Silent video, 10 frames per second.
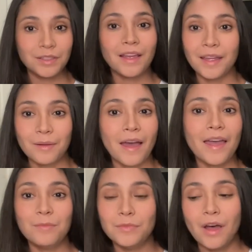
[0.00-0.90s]
I,
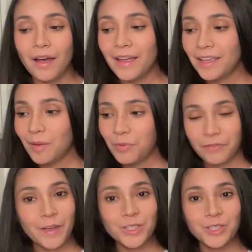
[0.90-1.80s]
I'm not a
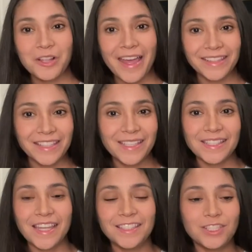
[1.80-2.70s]
professional at this.
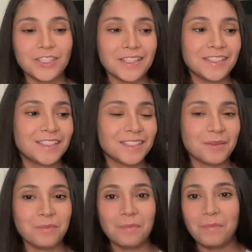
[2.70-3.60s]
It's just
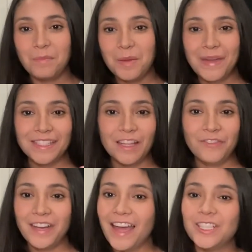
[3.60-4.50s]
me, myself,
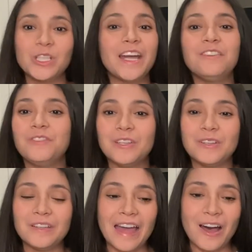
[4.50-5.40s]
and I trying to
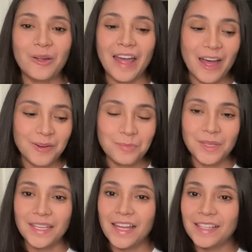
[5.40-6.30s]
figure out how to
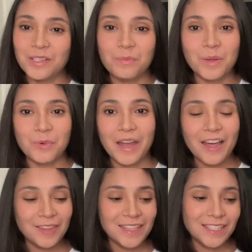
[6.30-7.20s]
be a little bit more
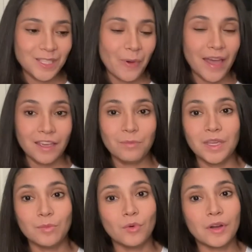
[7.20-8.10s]
healthy so I could
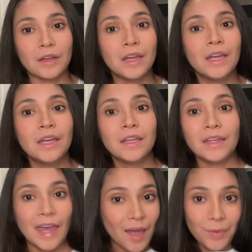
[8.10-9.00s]
be more
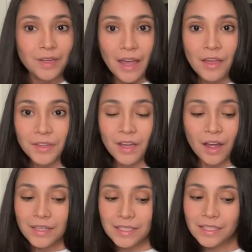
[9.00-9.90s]
happy and healthy,
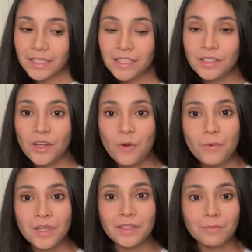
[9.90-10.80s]
honestly, you know,
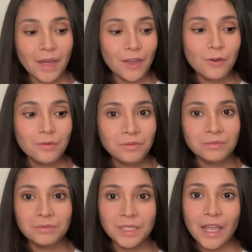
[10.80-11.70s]
with my own
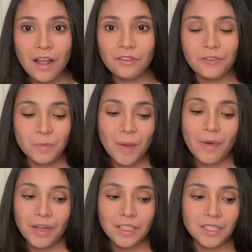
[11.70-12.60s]
self, with my
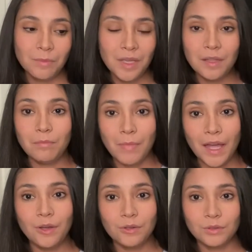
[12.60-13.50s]
body to meet
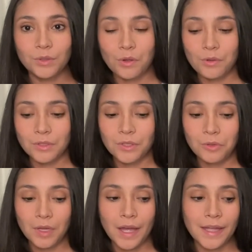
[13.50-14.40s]
my own goals. So you
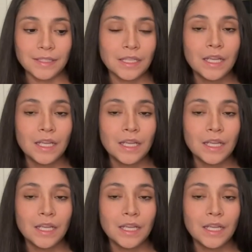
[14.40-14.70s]
guys,